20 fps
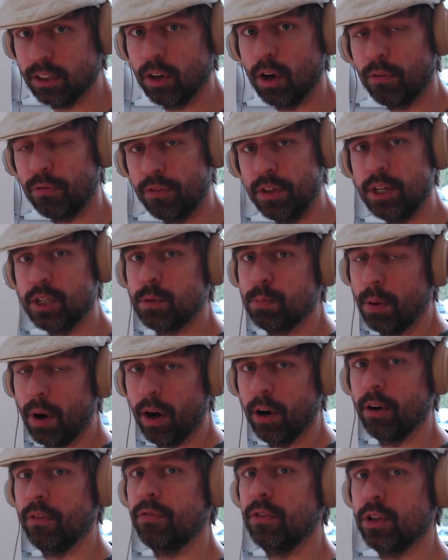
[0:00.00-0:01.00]
of this
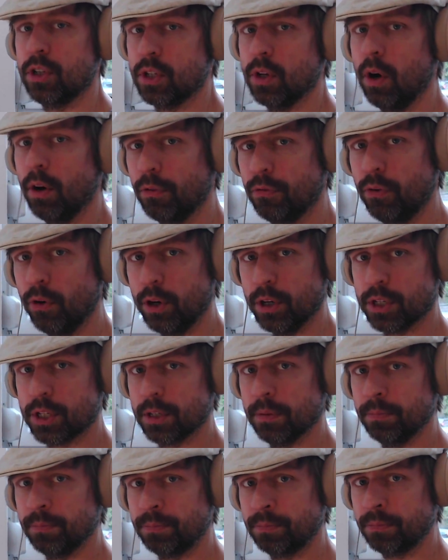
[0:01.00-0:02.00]
part of the song first.
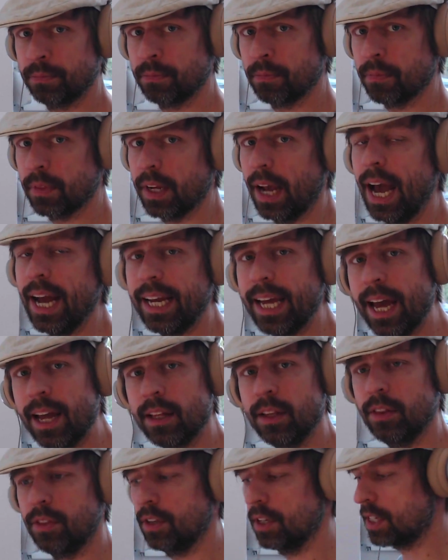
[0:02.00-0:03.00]

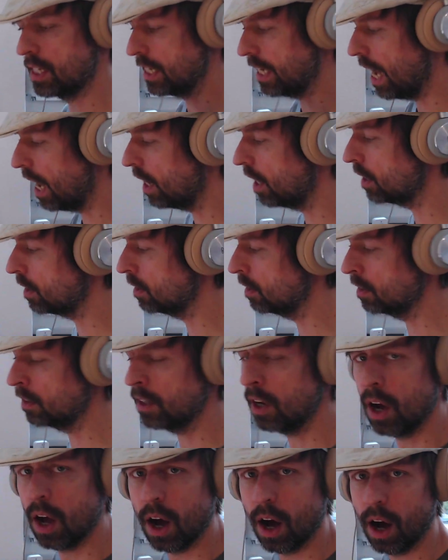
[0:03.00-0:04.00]
Again, the
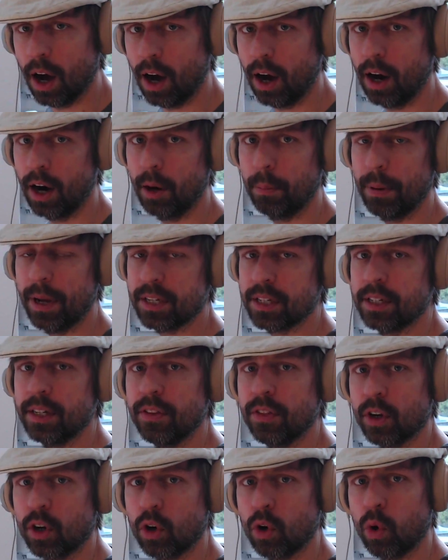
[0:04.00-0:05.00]
skeleton are basically
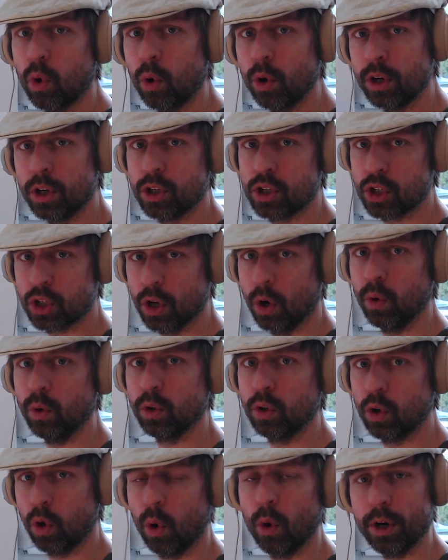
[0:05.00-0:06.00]
the
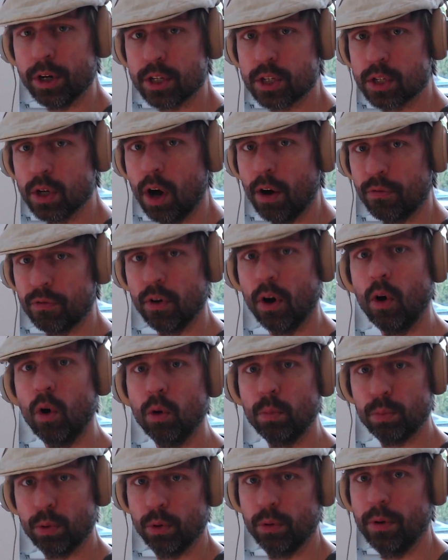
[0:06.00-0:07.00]
cornerstone chords of the whole
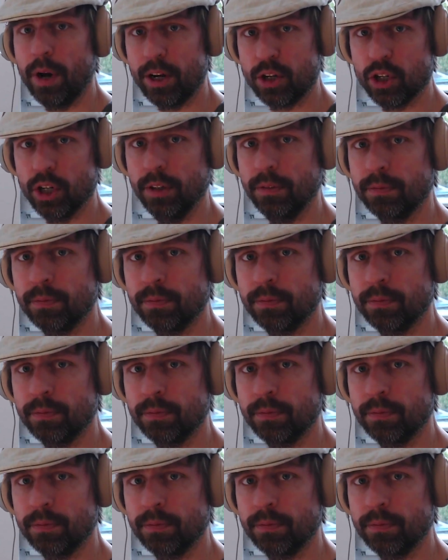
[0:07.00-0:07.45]
progression.